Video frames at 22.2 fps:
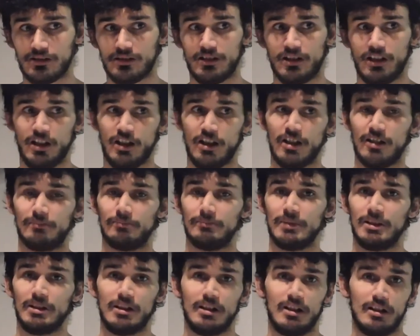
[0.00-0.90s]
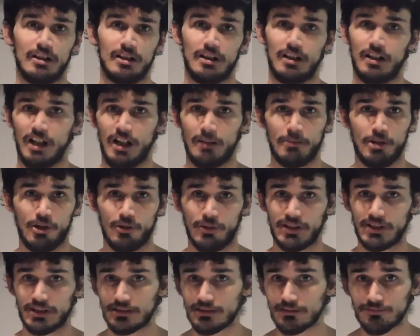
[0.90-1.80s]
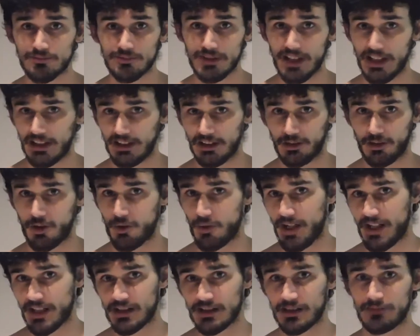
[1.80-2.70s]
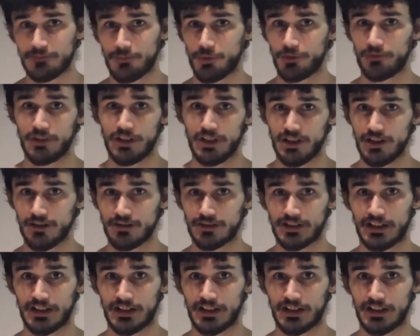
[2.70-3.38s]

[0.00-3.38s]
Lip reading: I'm always taking requests for videos,